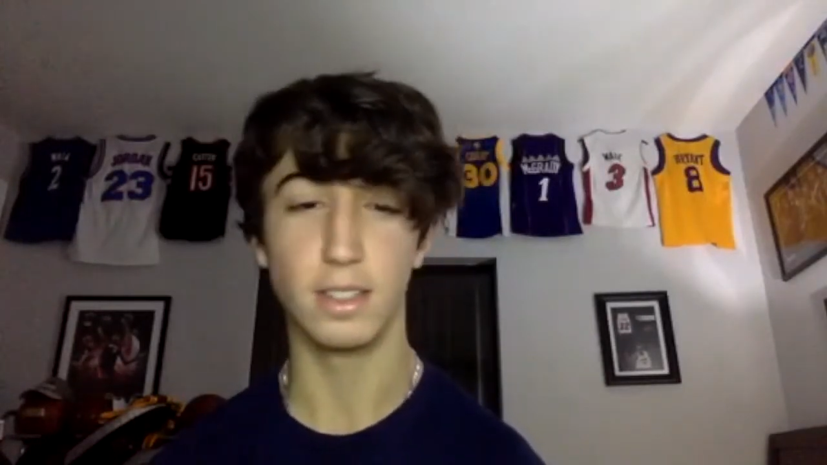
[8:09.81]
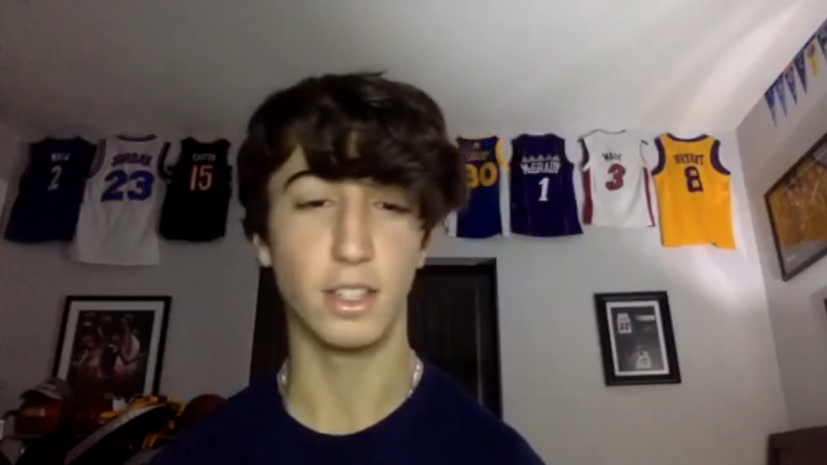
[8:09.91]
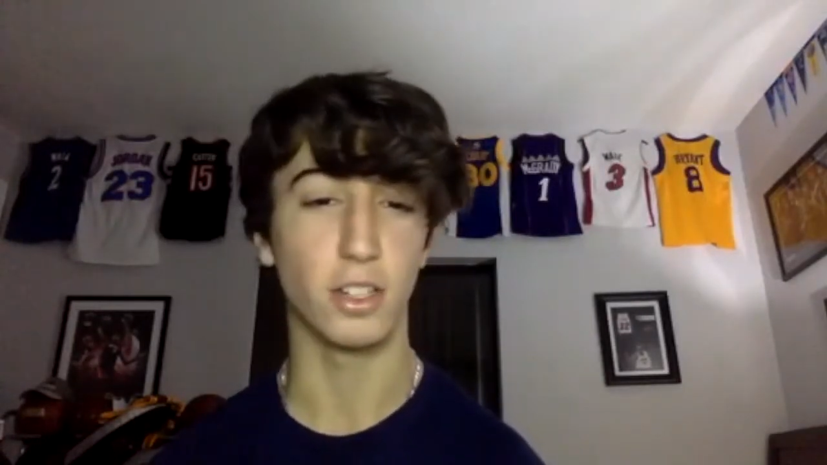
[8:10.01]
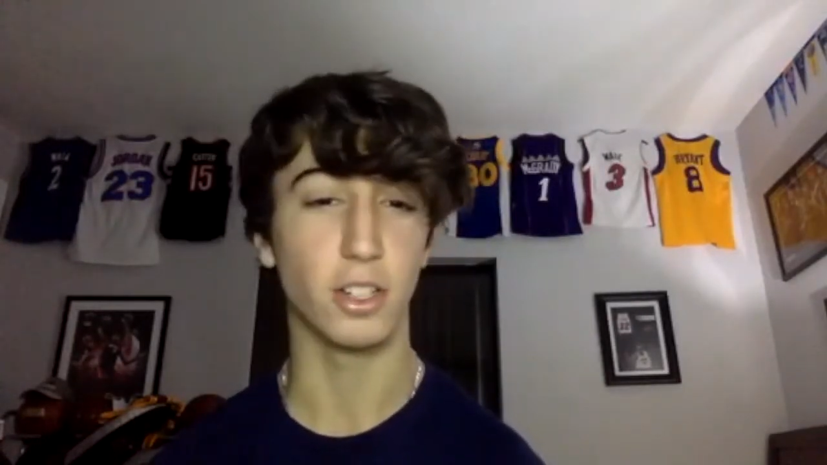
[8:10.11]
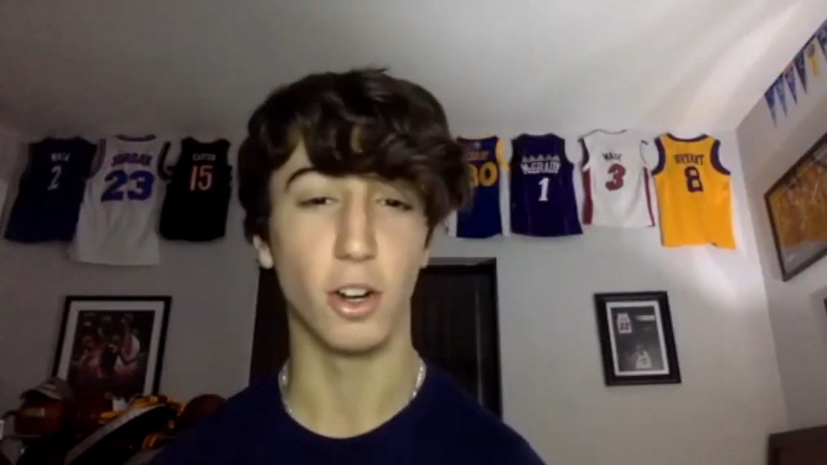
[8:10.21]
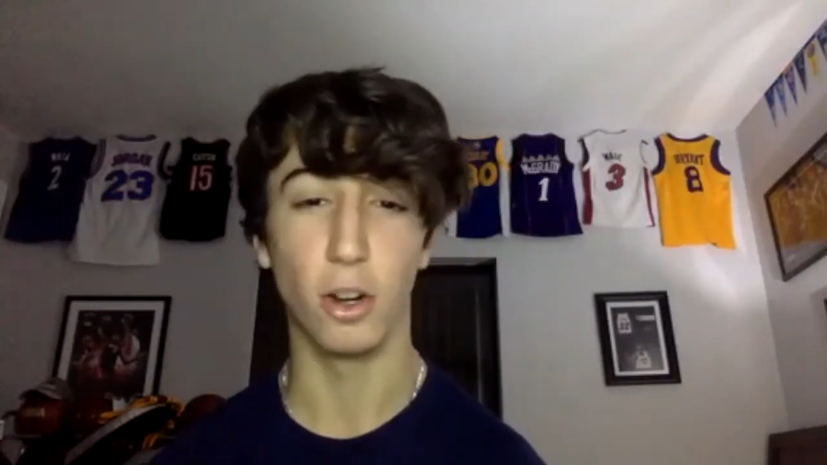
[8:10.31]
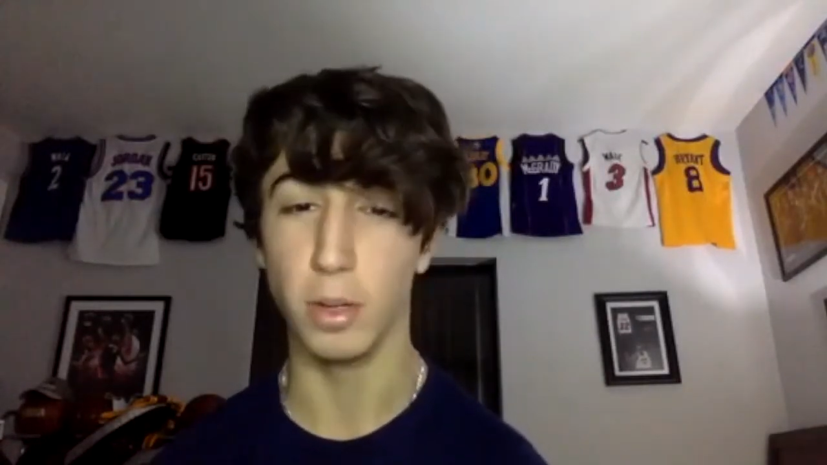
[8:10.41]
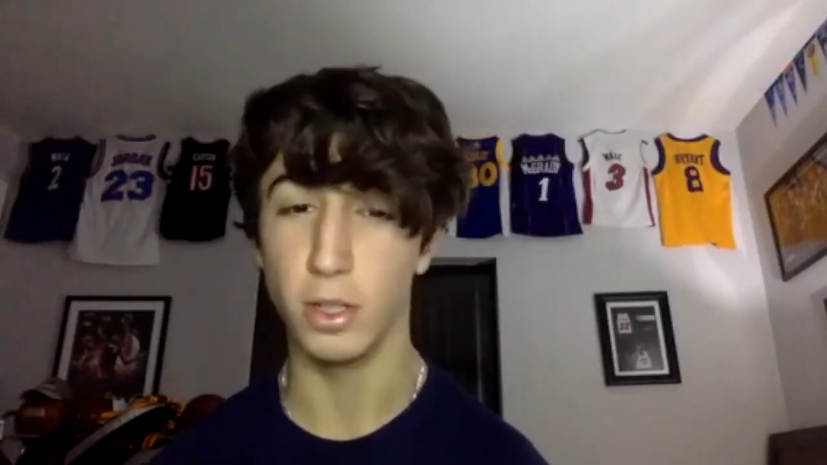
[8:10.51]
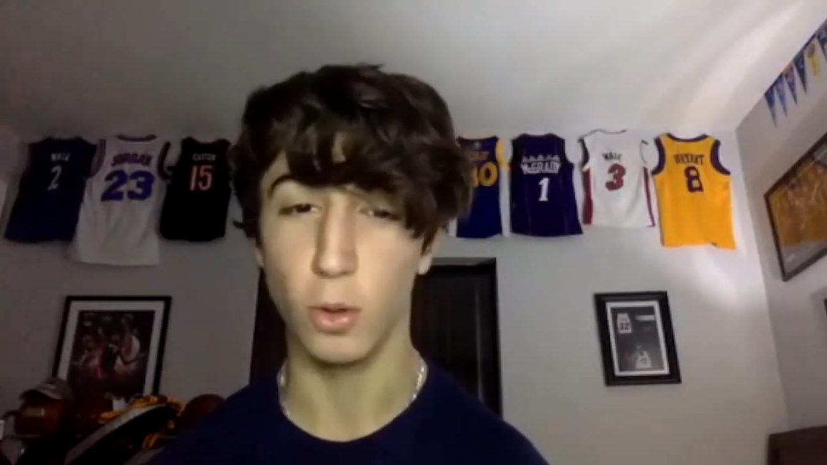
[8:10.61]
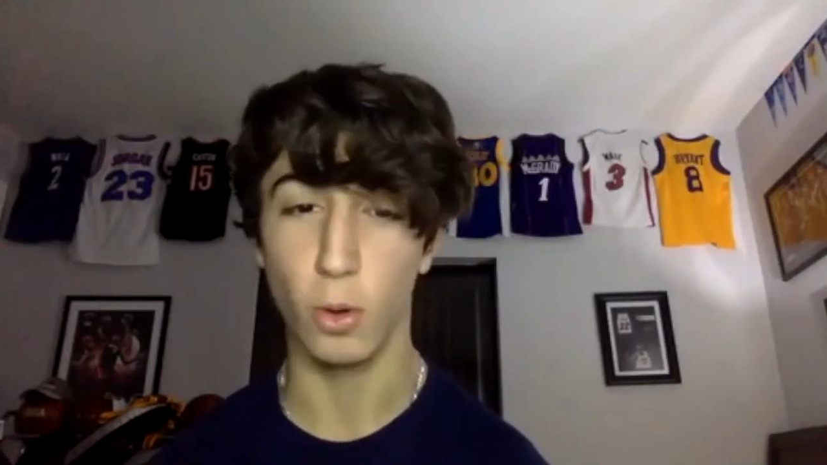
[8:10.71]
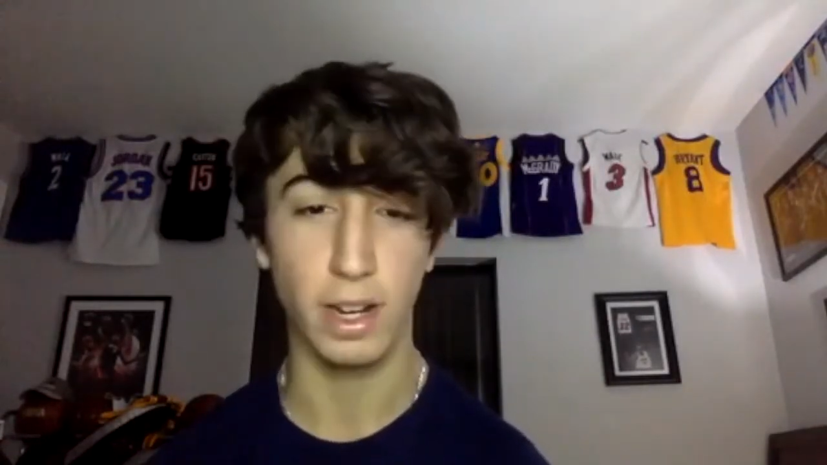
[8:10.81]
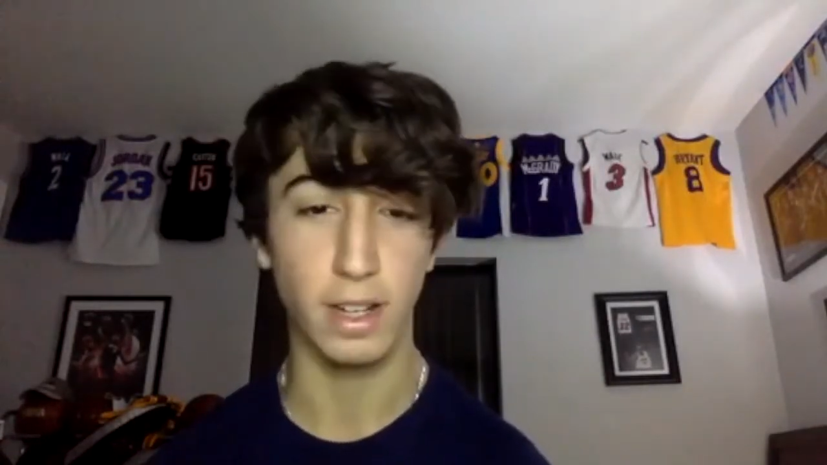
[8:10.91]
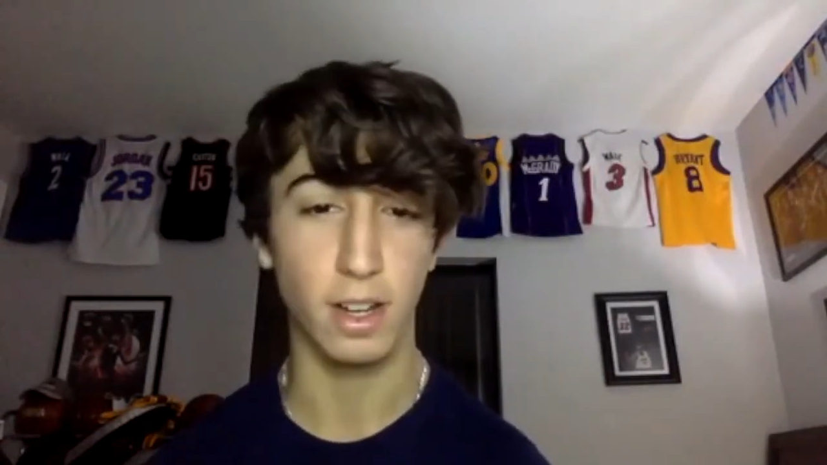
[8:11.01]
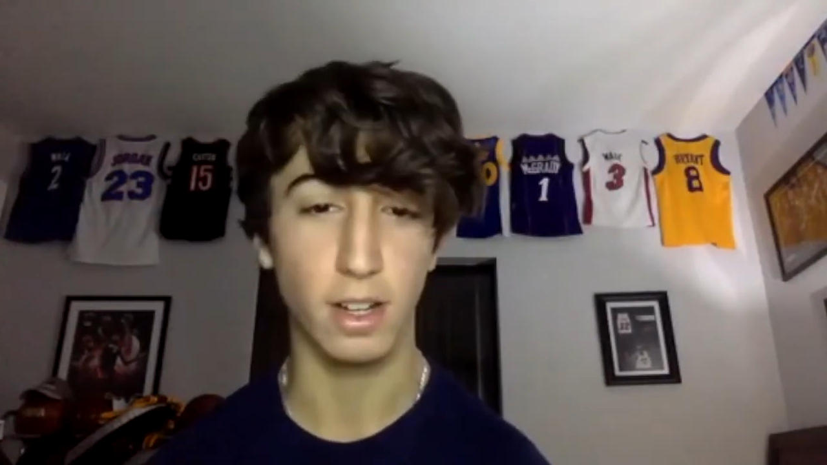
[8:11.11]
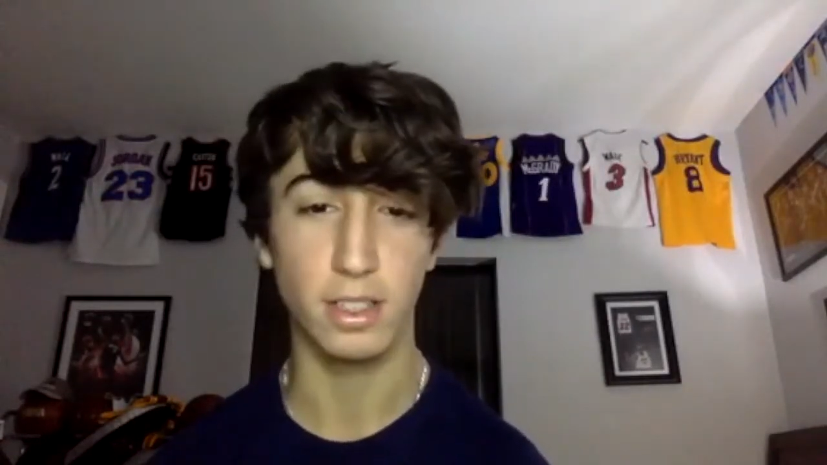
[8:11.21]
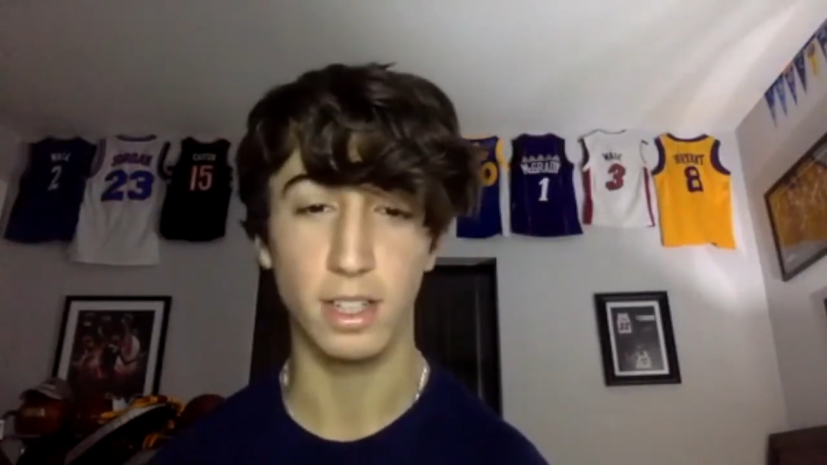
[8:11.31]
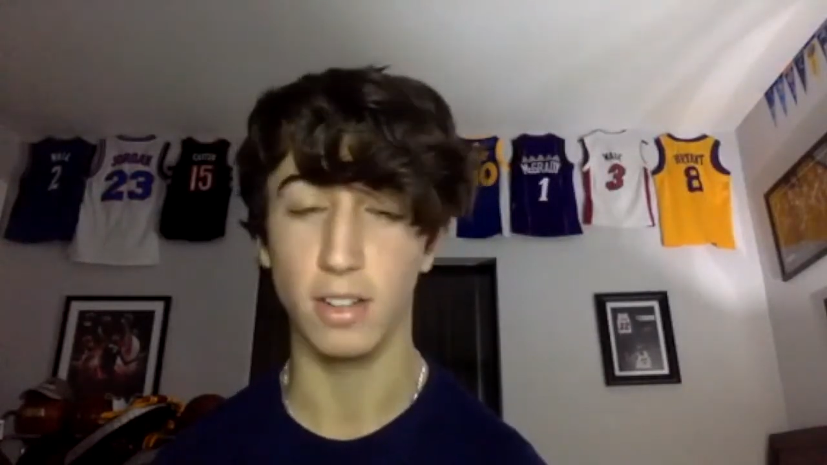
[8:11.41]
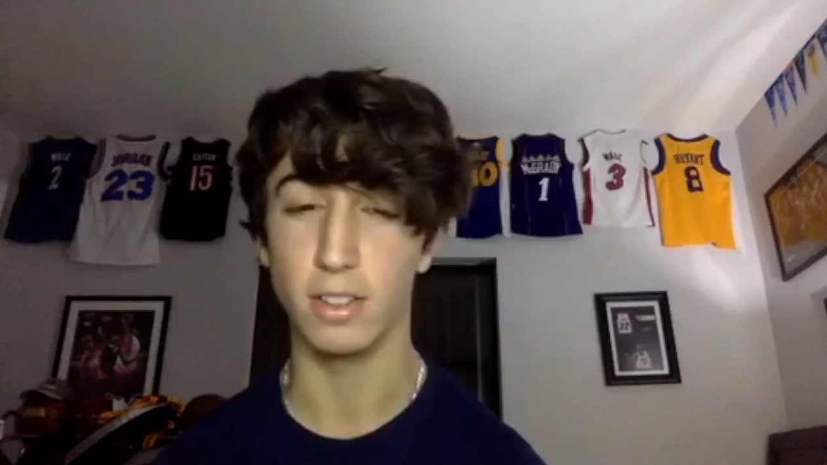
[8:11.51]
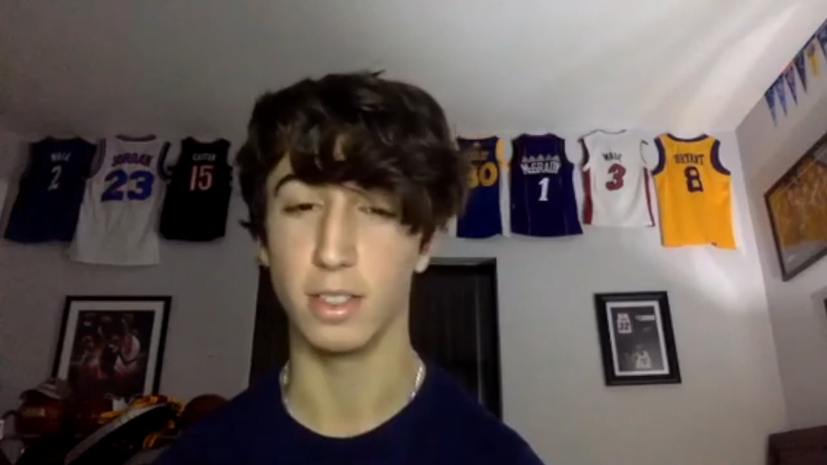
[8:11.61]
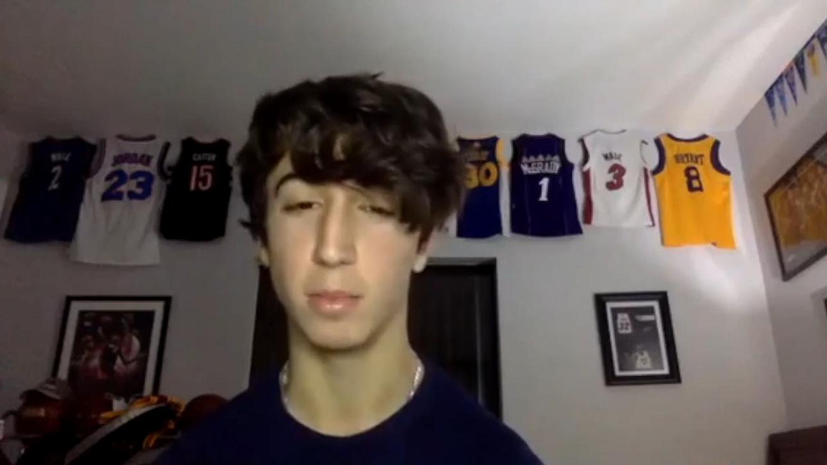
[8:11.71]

Justin Herbert, 28 touchdowns.